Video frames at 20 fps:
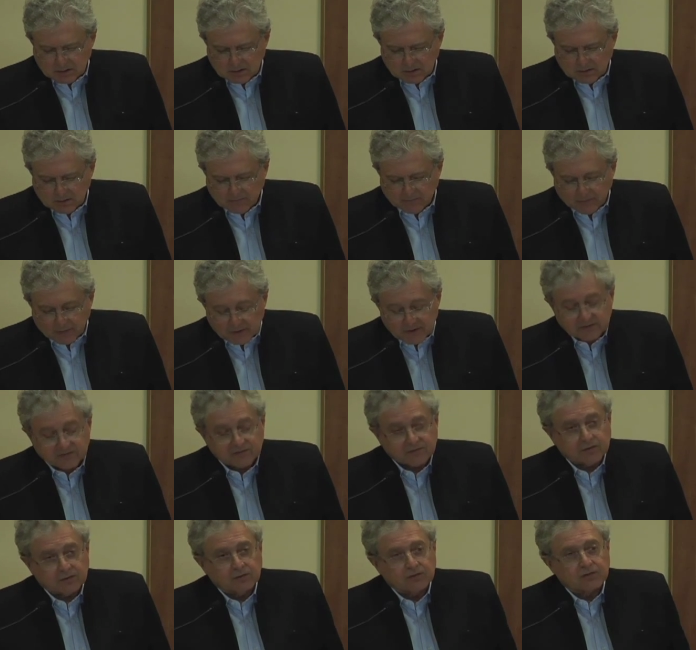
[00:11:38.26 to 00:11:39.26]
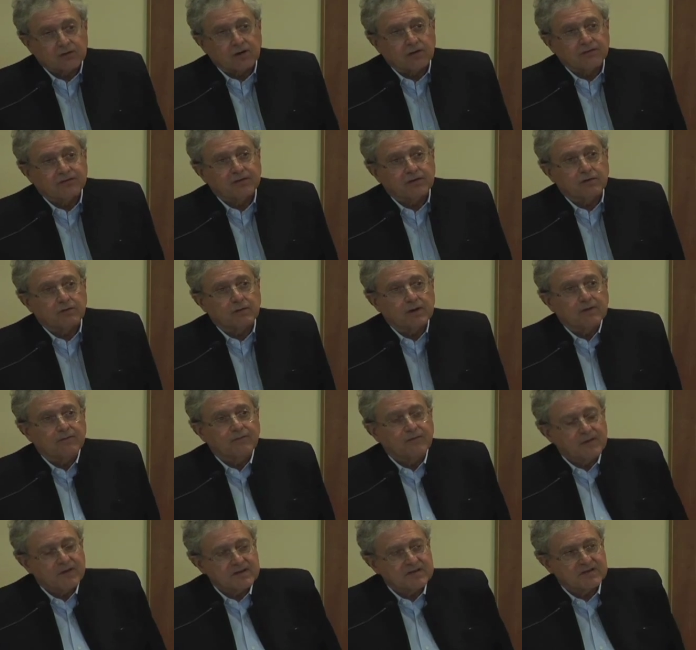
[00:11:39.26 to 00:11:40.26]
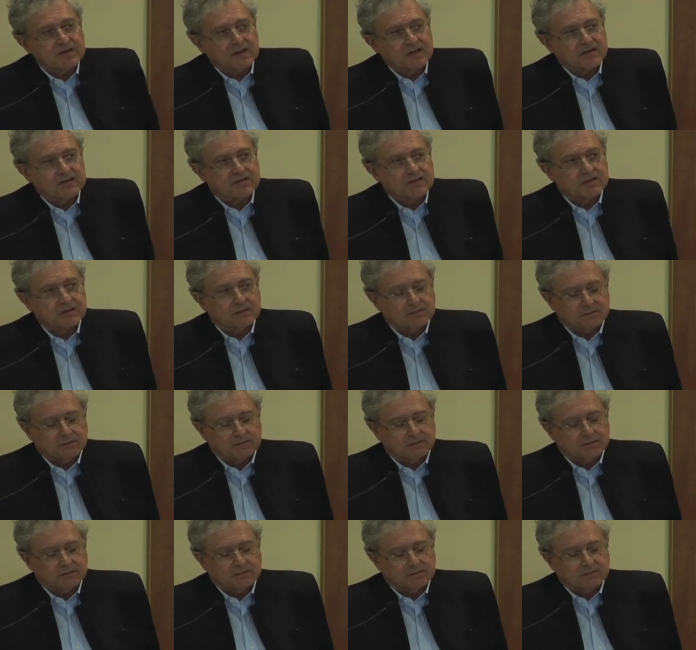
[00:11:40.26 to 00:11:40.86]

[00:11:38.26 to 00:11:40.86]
For instance, considering physics,